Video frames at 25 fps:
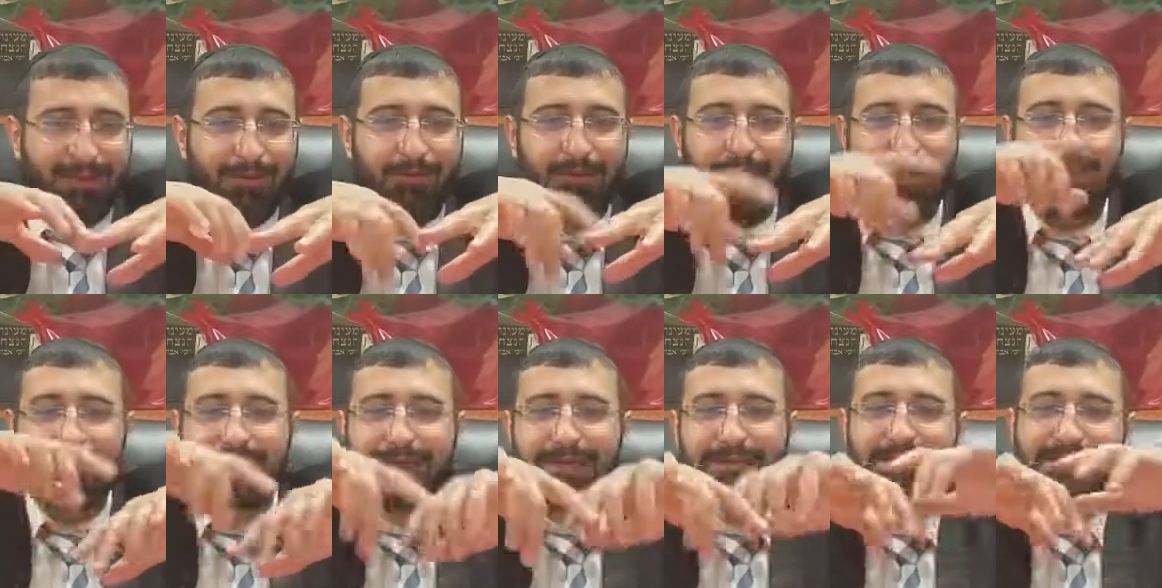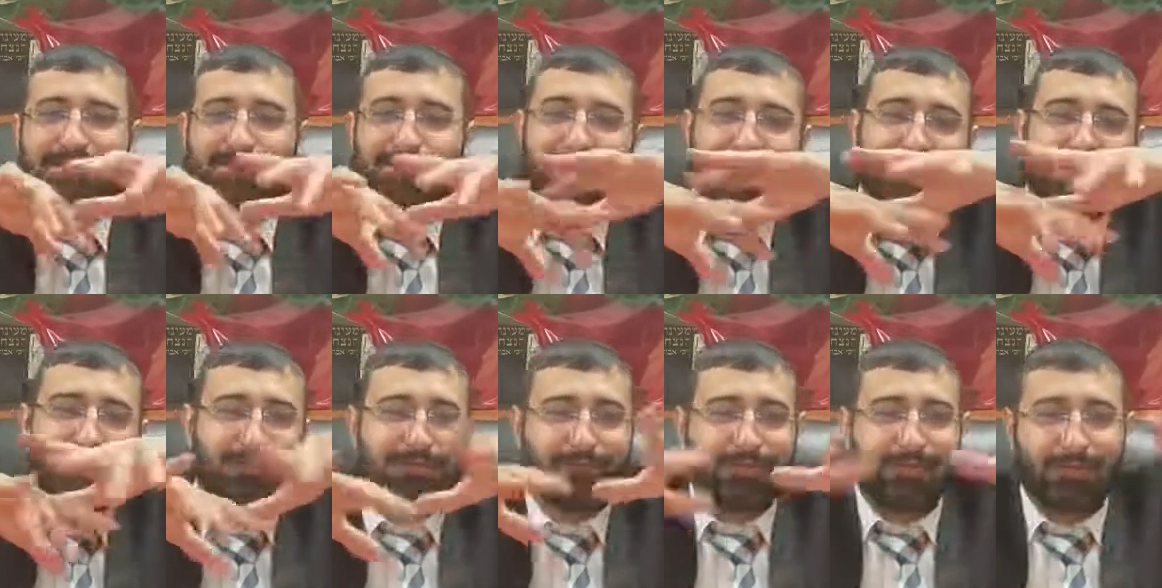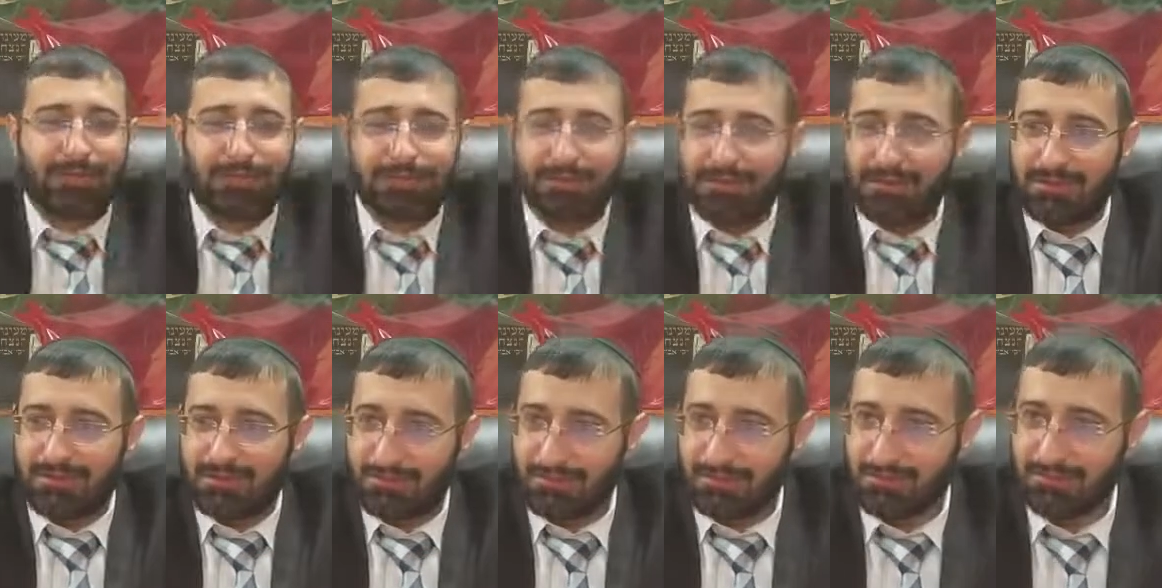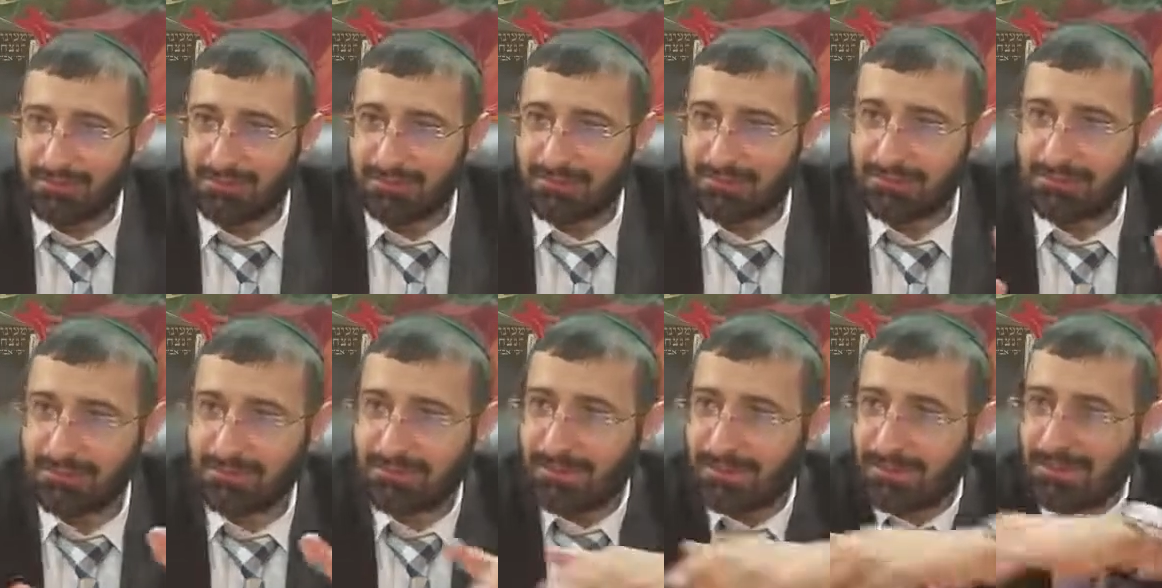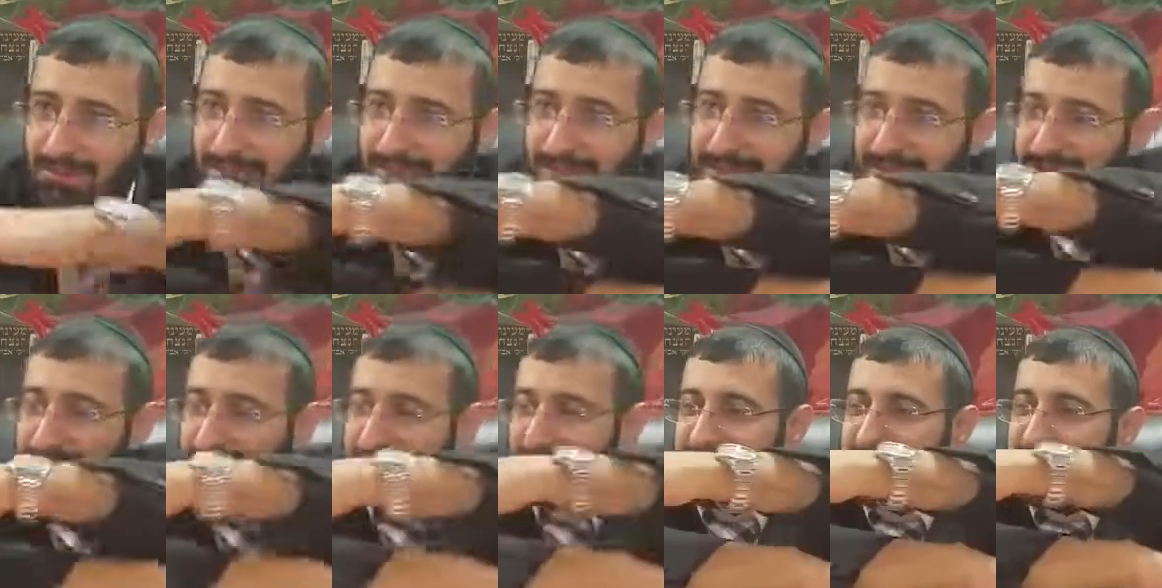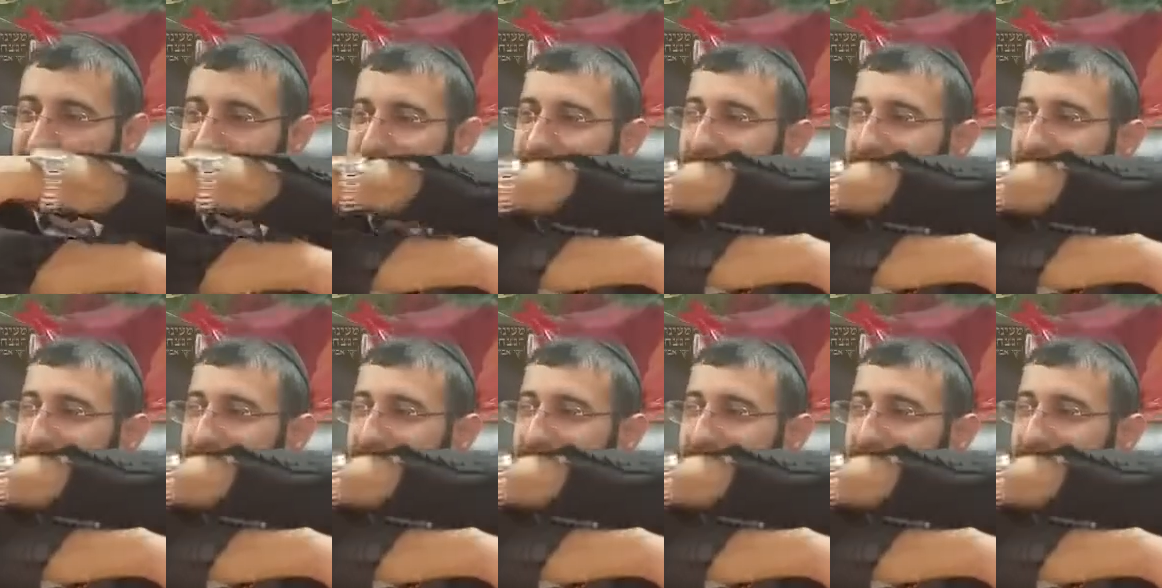Why do I need spaces for? Okay, I understand.